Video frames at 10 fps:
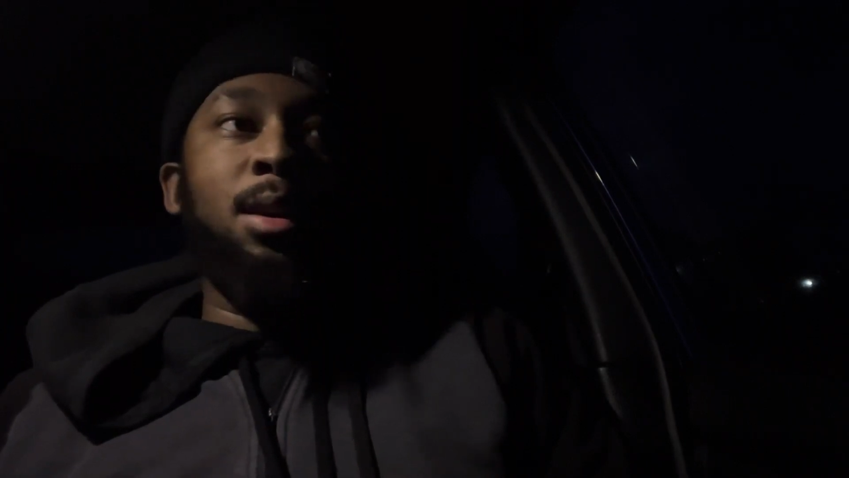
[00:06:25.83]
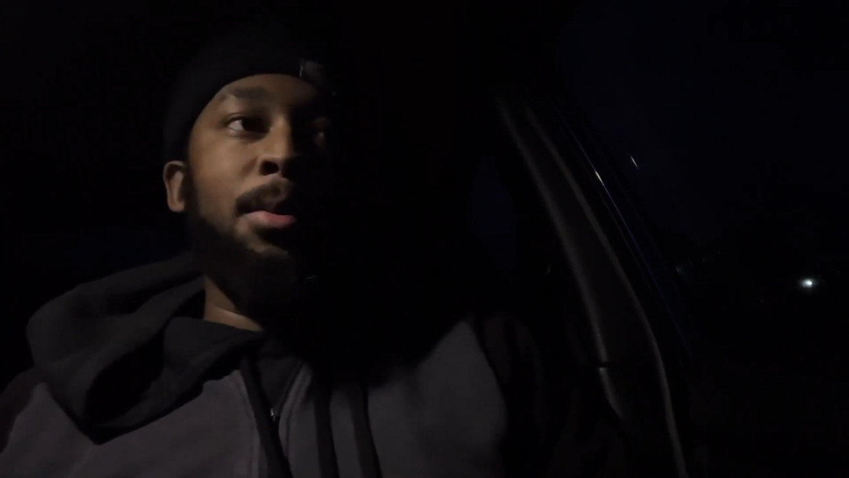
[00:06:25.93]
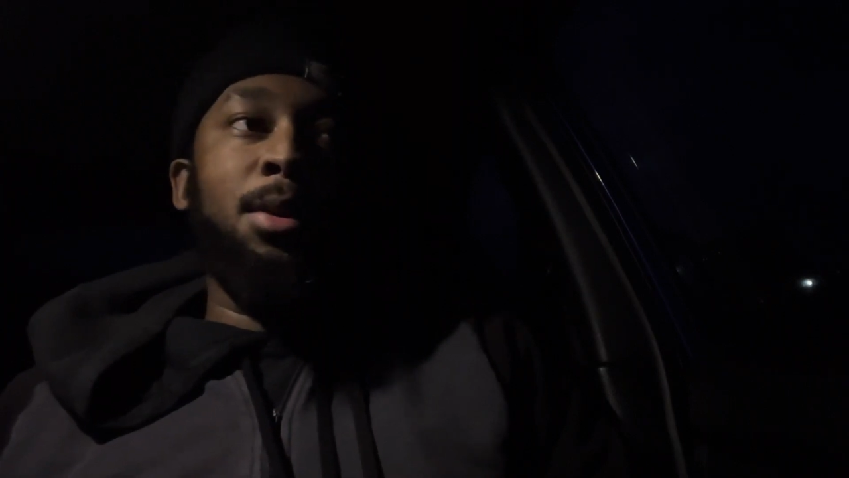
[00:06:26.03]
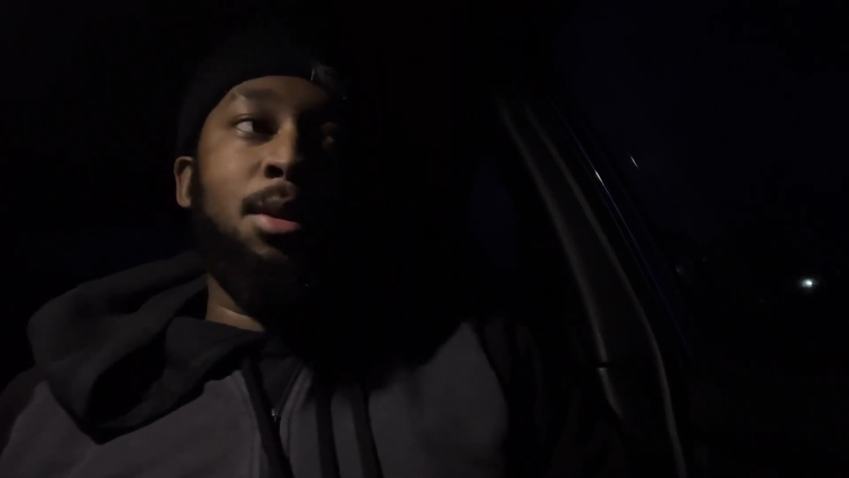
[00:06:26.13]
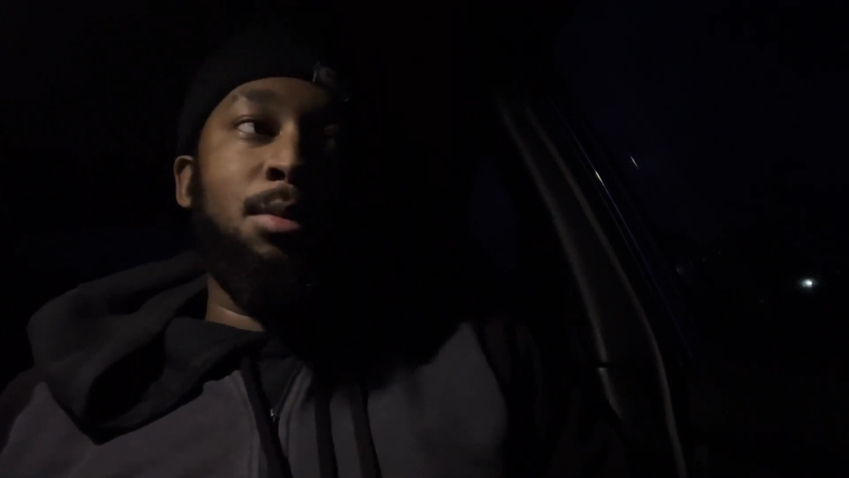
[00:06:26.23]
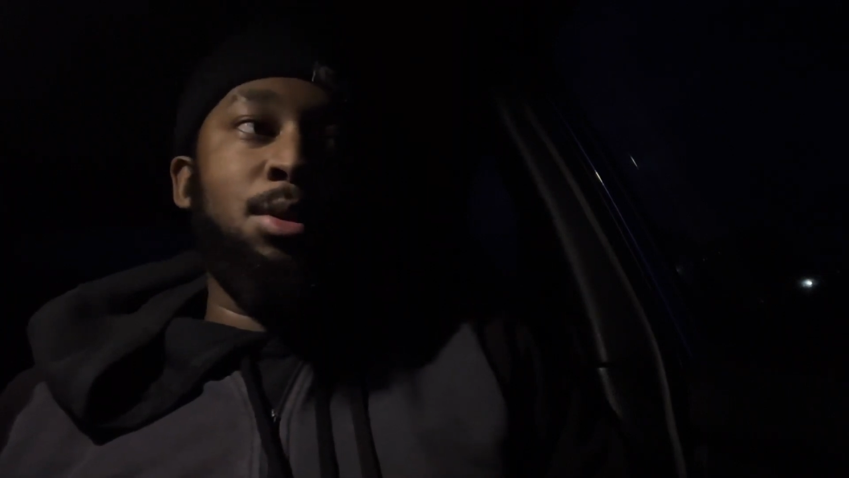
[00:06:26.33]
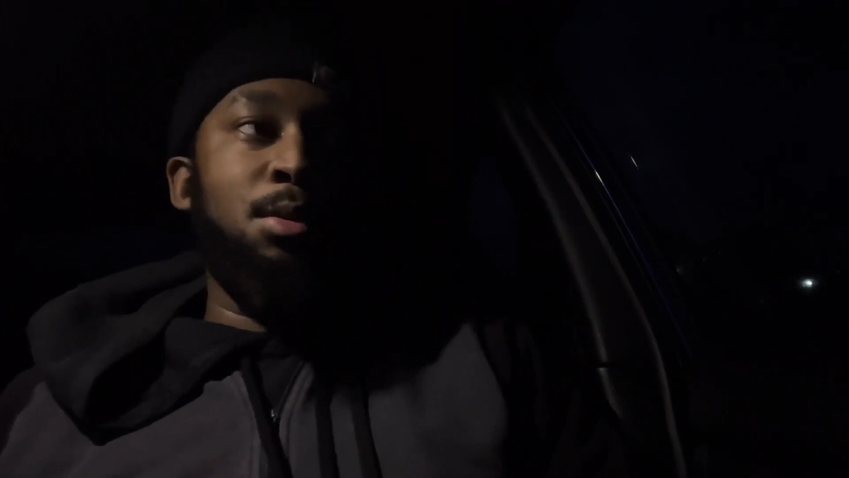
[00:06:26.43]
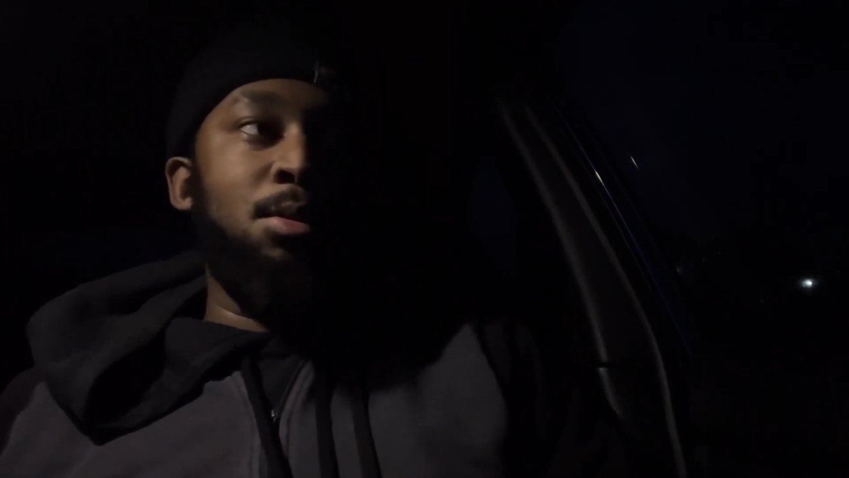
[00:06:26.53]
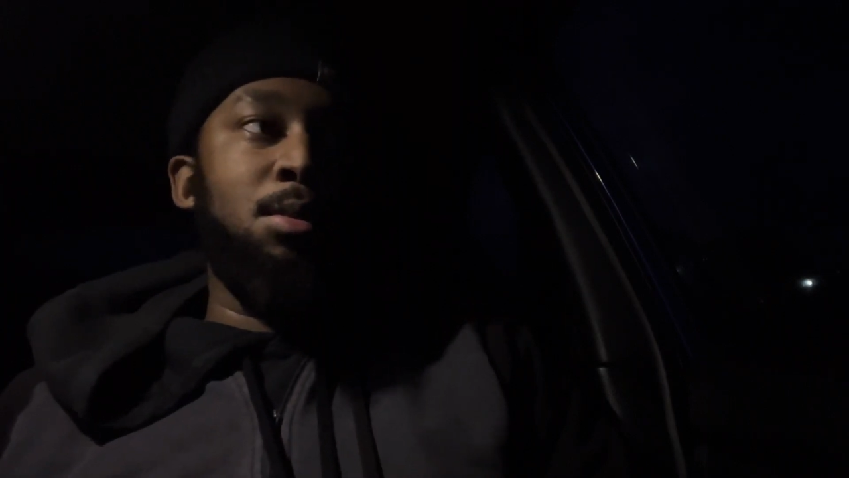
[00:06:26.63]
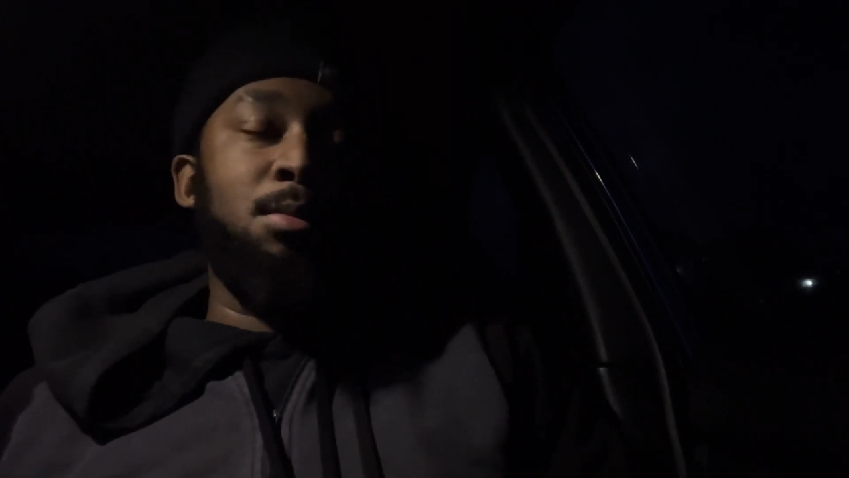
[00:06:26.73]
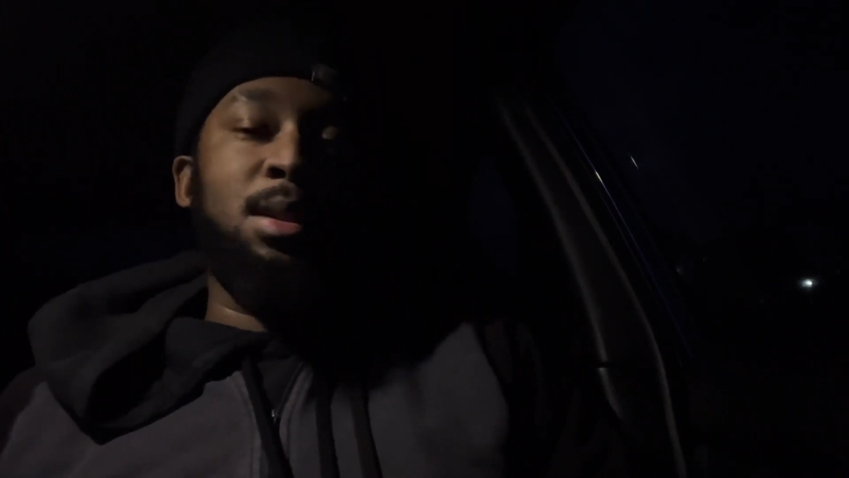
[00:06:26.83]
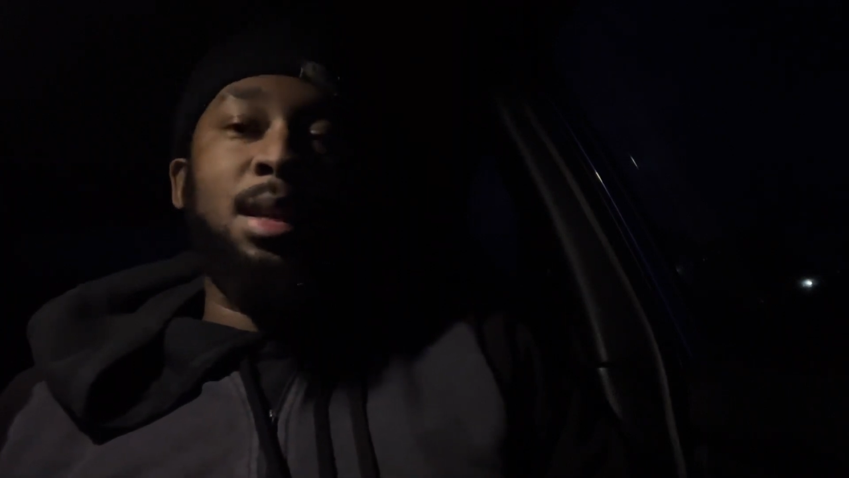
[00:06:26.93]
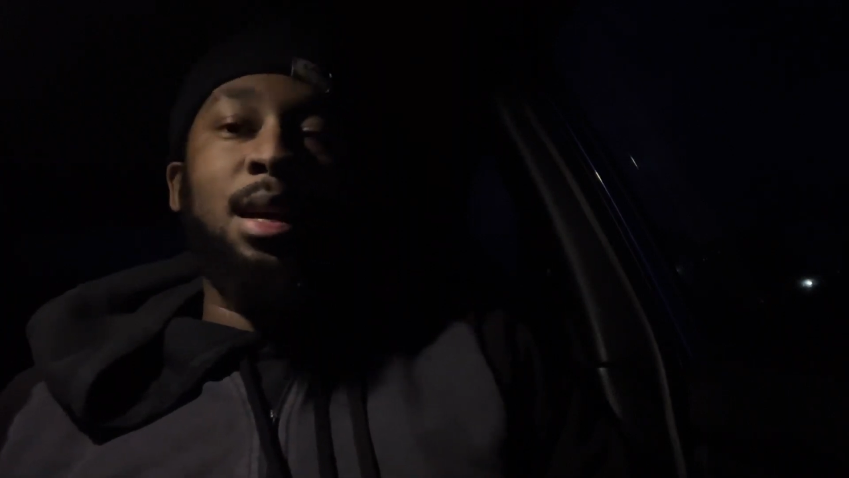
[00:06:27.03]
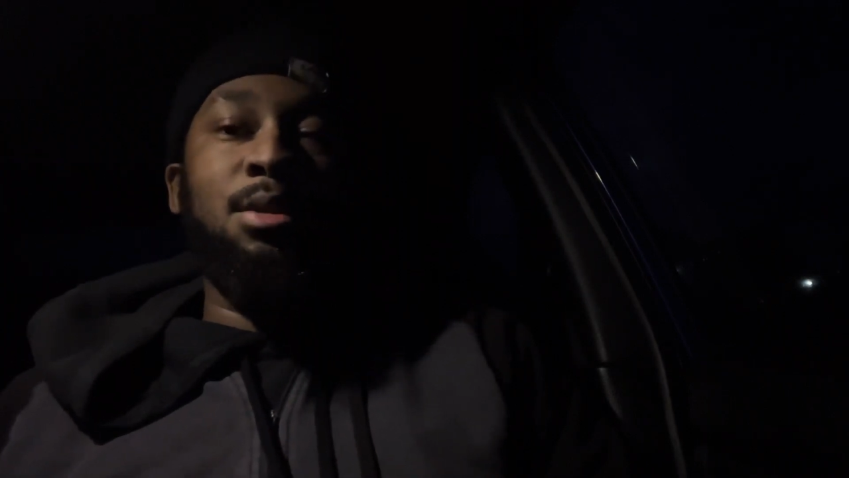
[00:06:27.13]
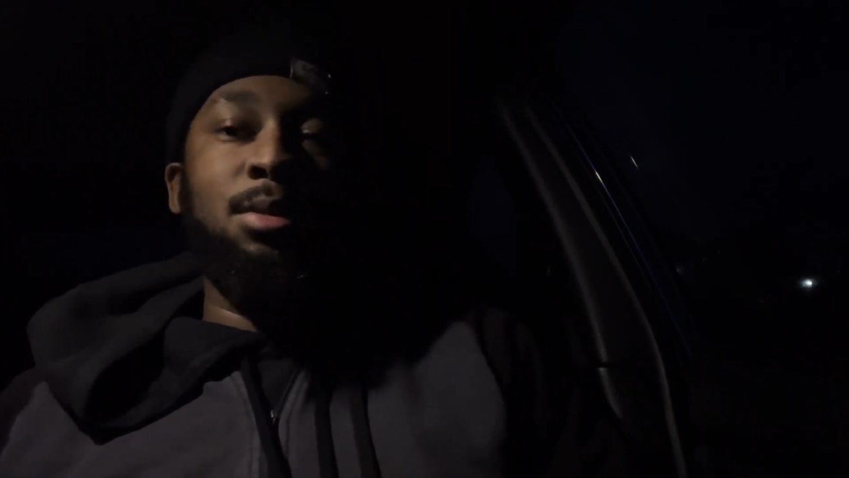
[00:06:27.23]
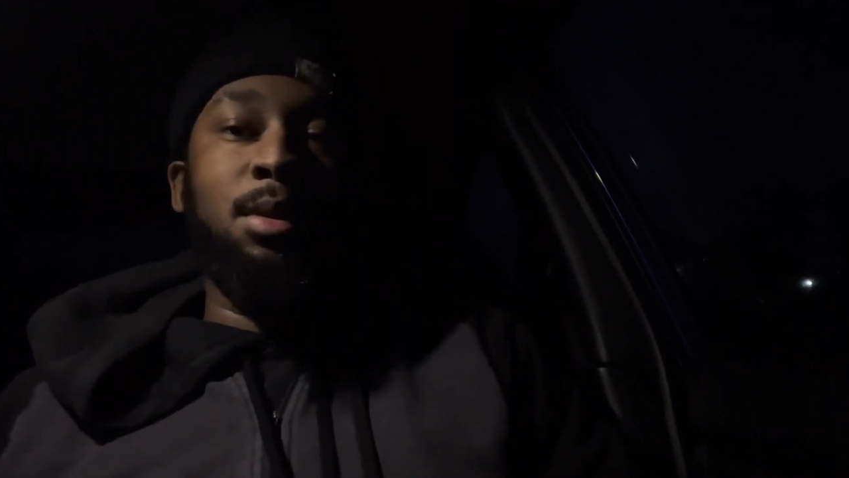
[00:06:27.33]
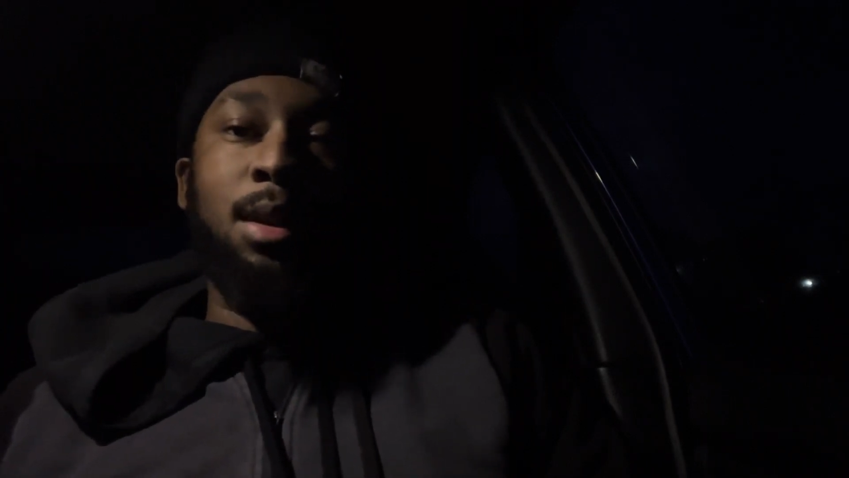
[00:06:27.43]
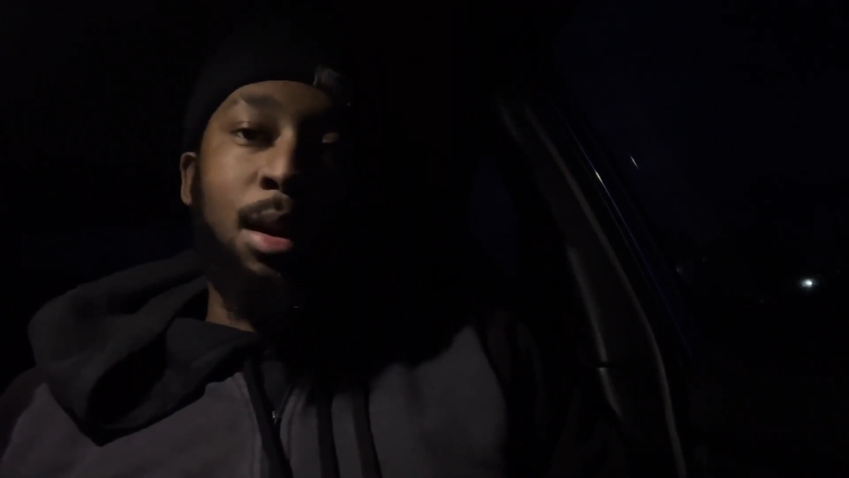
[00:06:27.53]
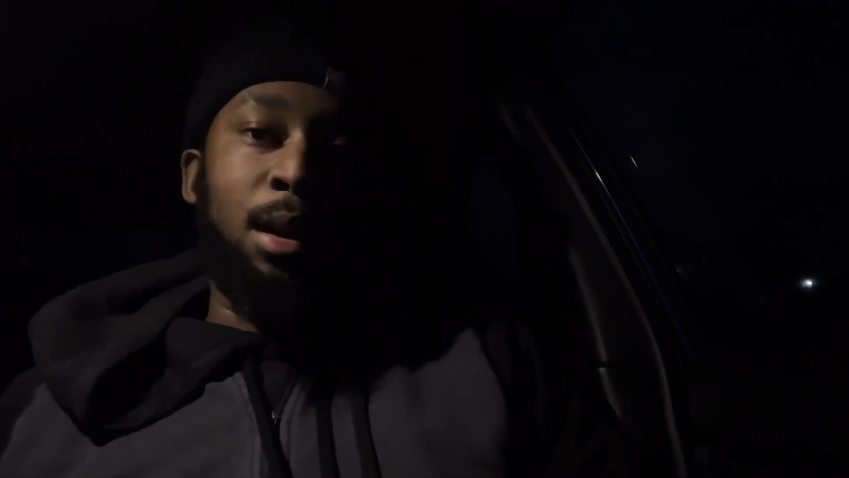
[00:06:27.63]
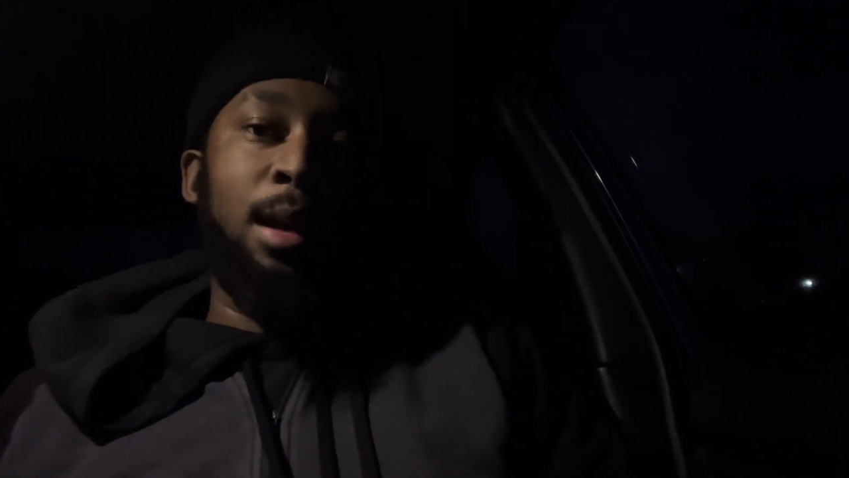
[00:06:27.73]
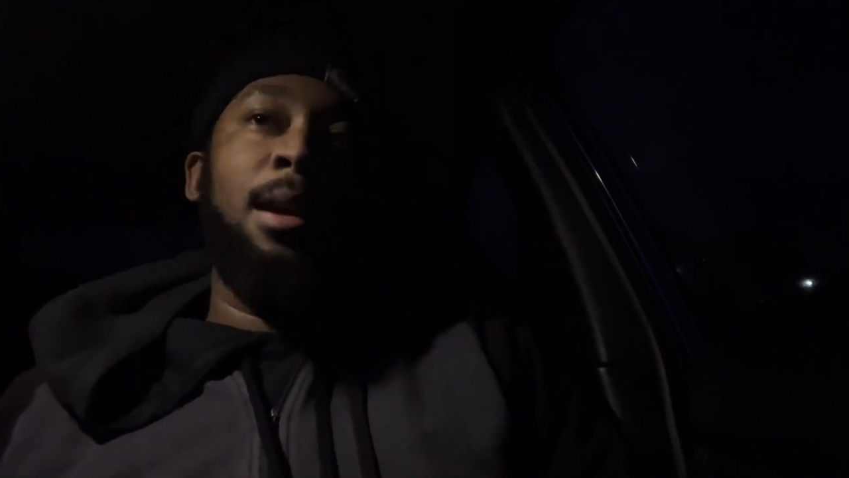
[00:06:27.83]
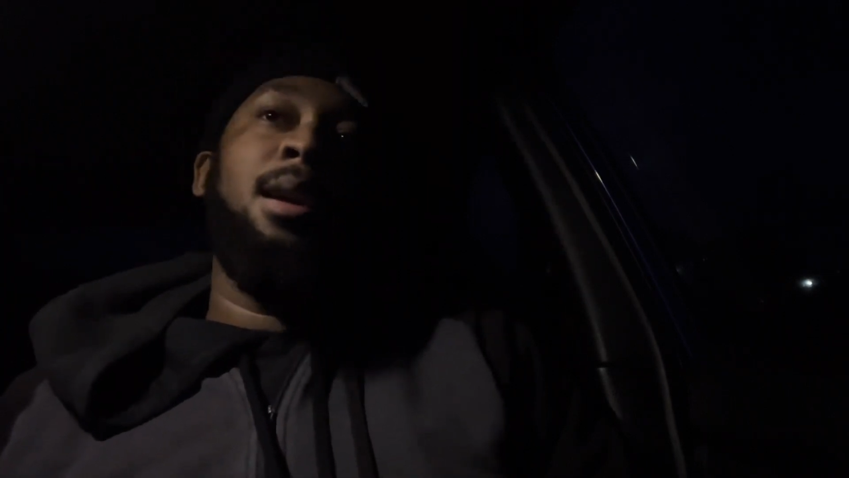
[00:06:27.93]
depending on what you're doing, what side you're on, and all that.